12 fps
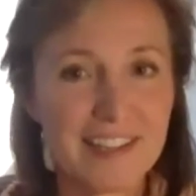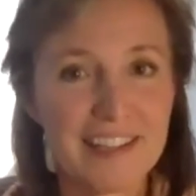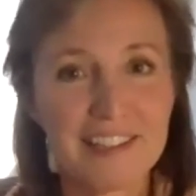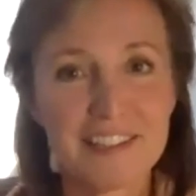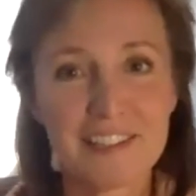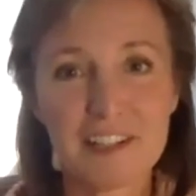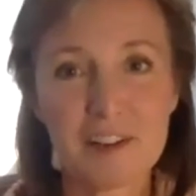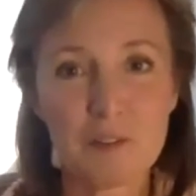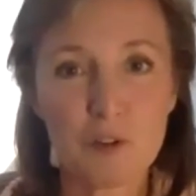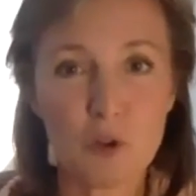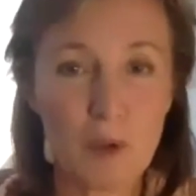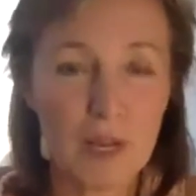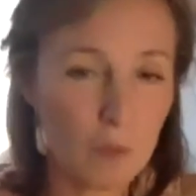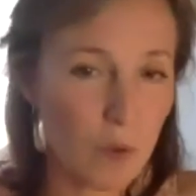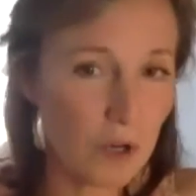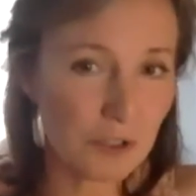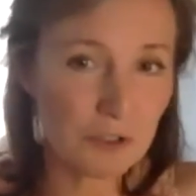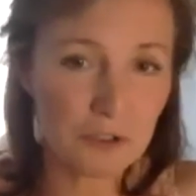And nice. I
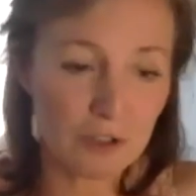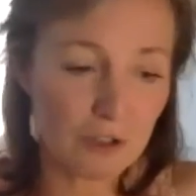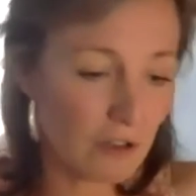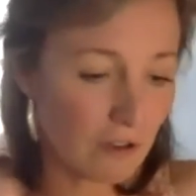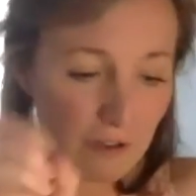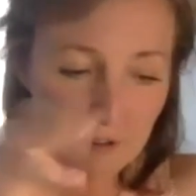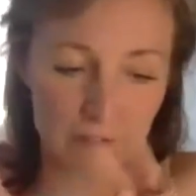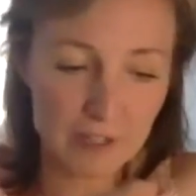walk the dog,